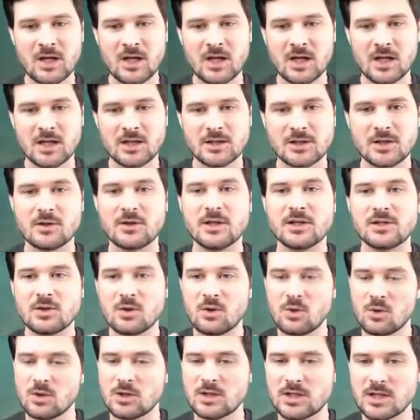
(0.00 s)
So there's
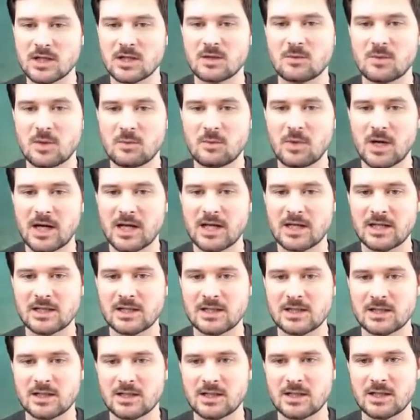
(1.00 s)
always going to be
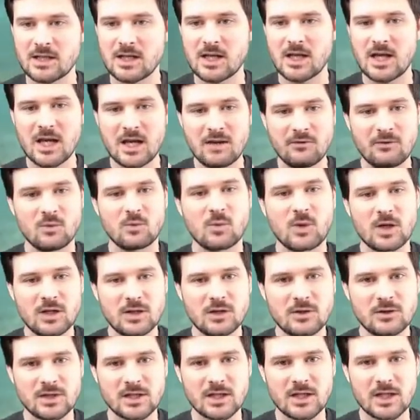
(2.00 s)
bias even when
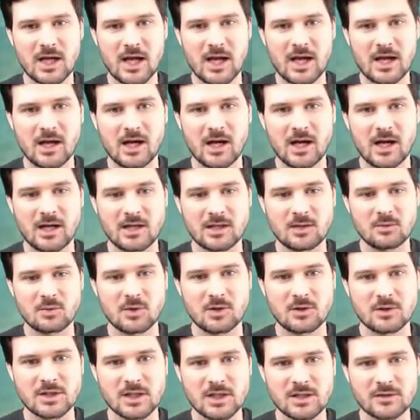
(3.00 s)
using AI to
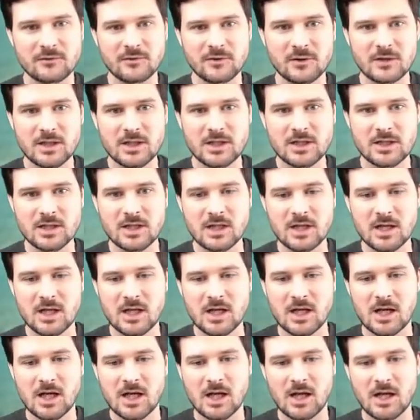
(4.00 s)
process footage,
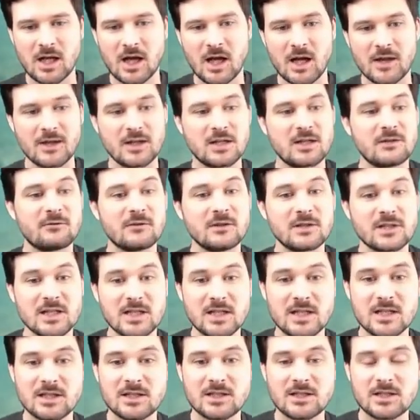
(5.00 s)
uh, the difference
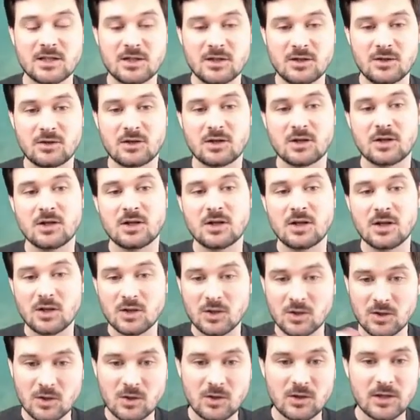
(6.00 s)
is you can
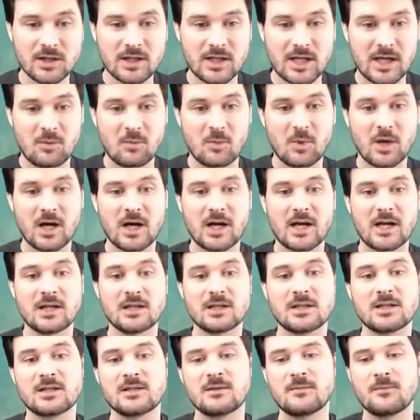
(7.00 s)
look at that
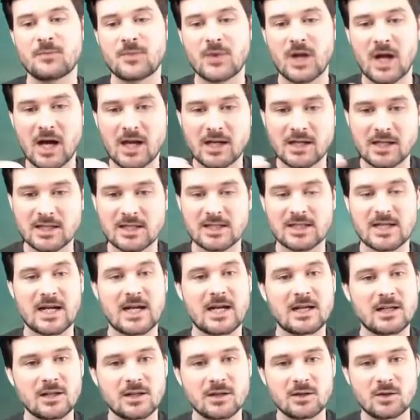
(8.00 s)
bias,
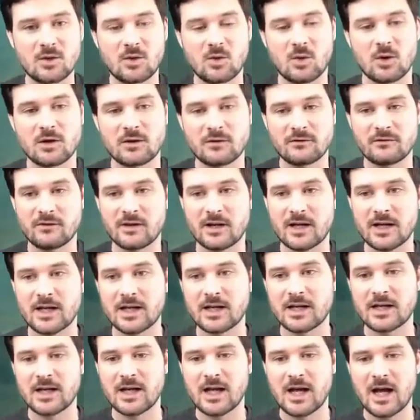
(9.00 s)
understand it, quantify it,
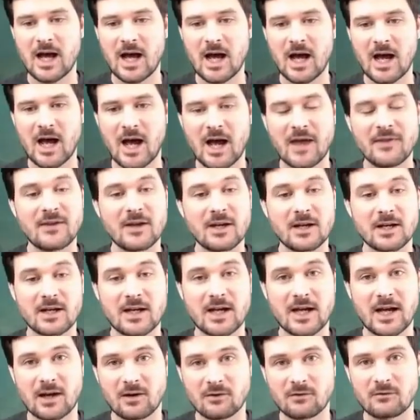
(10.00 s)
uh, and then
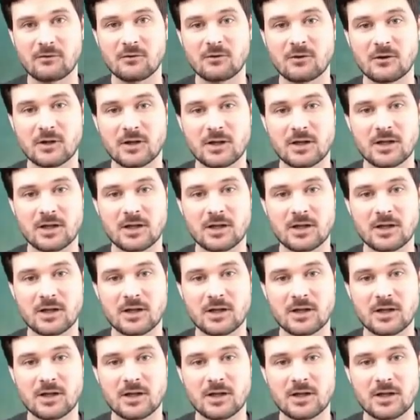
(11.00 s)
account for it.